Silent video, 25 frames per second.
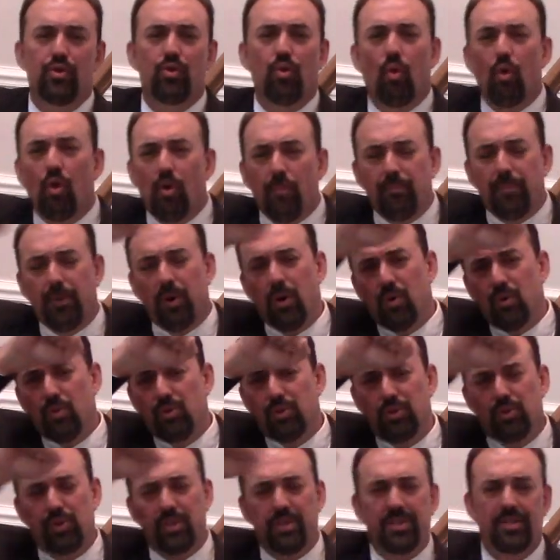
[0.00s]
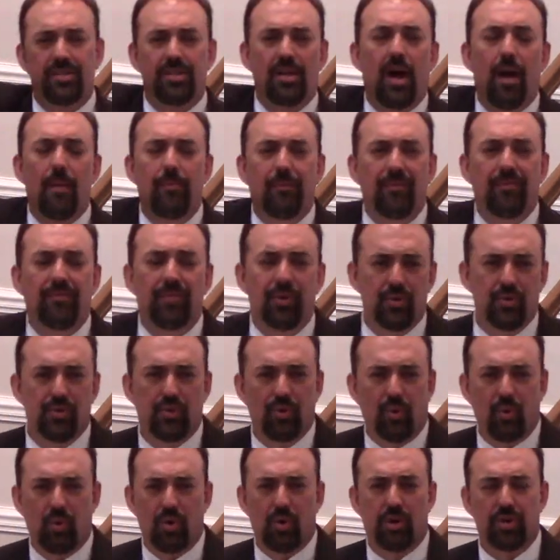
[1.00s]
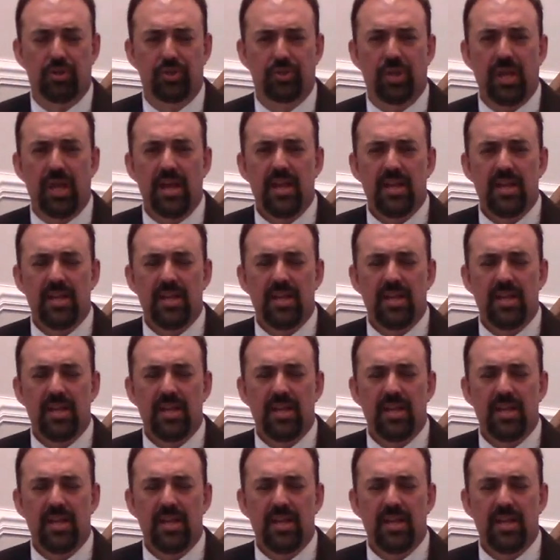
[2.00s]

doorposts and the top of their doors.